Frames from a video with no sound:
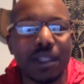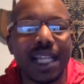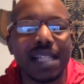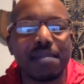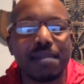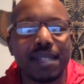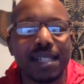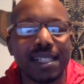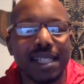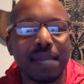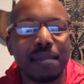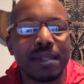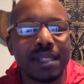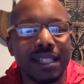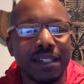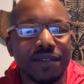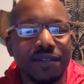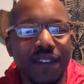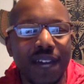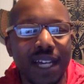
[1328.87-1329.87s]
That's because I'm
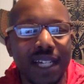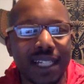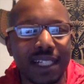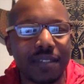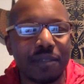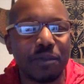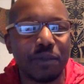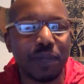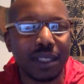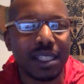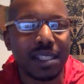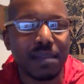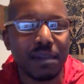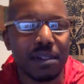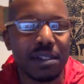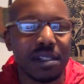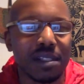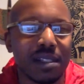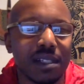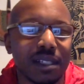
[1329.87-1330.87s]
defining what this
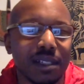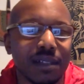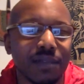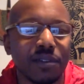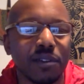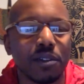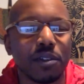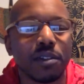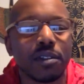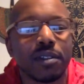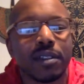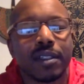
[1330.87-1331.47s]
person's looking for.